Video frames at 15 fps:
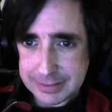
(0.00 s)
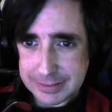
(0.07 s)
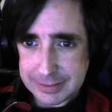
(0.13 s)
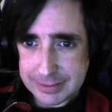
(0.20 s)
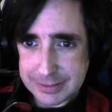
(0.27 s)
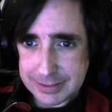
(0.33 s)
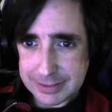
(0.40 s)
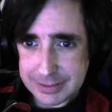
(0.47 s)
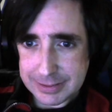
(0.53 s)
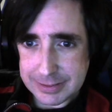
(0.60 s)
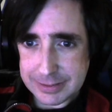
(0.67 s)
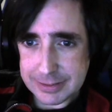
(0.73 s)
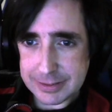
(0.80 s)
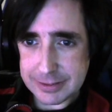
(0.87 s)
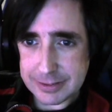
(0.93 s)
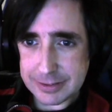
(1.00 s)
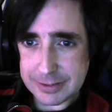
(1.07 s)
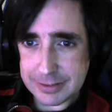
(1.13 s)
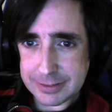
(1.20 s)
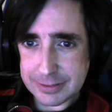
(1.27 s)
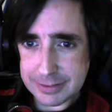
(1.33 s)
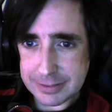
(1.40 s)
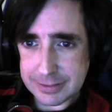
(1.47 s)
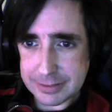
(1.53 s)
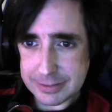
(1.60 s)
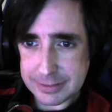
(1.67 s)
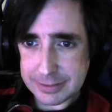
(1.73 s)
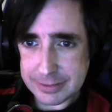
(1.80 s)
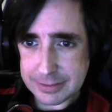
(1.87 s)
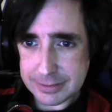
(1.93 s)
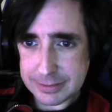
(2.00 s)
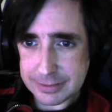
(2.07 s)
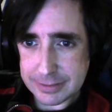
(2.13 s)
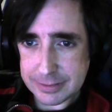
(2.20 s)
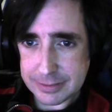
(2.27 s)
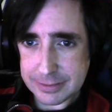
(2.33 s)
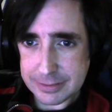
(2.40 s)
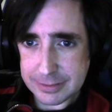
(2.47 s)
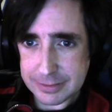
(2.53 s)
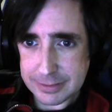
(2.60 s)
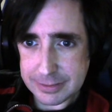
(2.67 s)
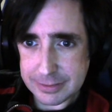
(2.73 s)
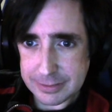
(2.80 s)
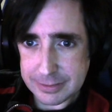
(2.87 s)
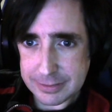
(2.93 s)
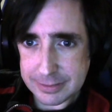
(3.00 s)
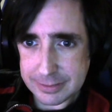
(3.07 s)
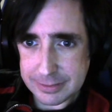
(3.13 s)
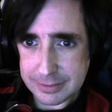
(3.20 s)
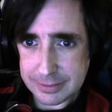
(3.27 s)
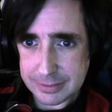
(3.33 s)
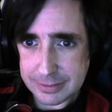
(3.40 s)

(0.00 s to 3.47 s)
Nobody speaks.